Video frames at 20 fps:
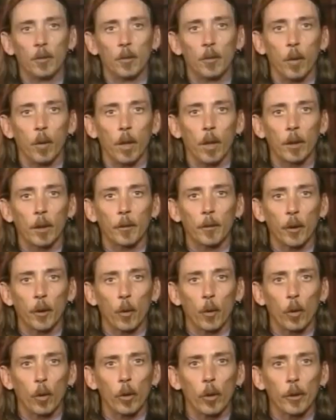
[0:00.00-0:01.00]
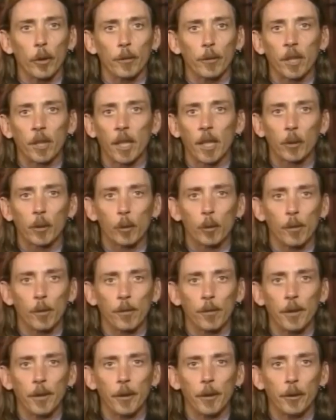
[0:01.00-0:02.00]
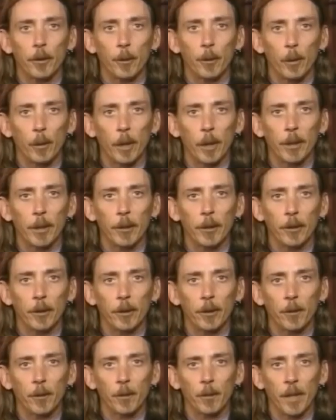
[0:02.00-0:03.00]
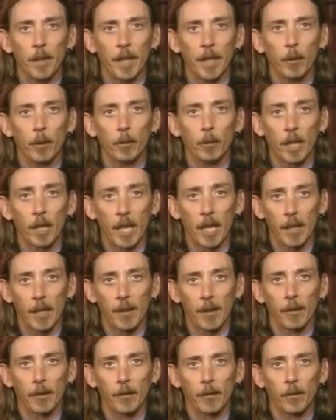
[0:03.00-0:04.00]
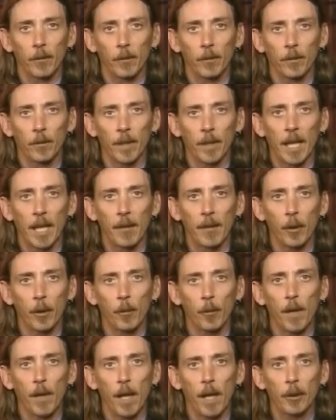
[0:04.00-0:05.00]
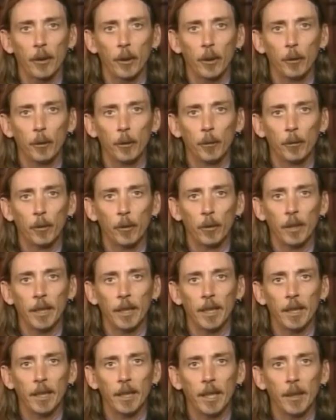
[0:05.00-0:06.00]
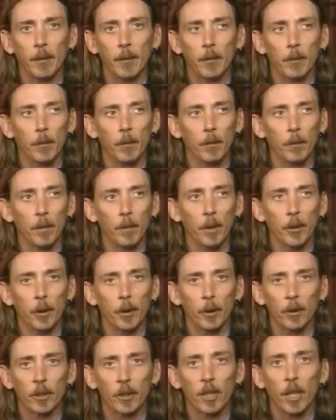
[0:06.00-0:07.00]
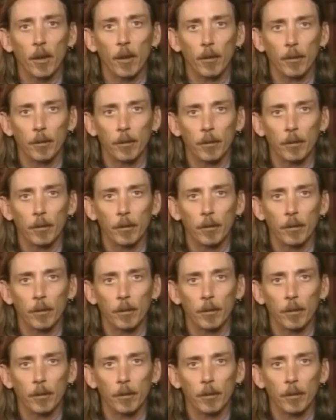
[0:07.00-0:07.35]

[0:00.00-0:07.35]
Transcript: Welcome to the world of sexual offenders and predators. They don't care. They have no value for anything but their self.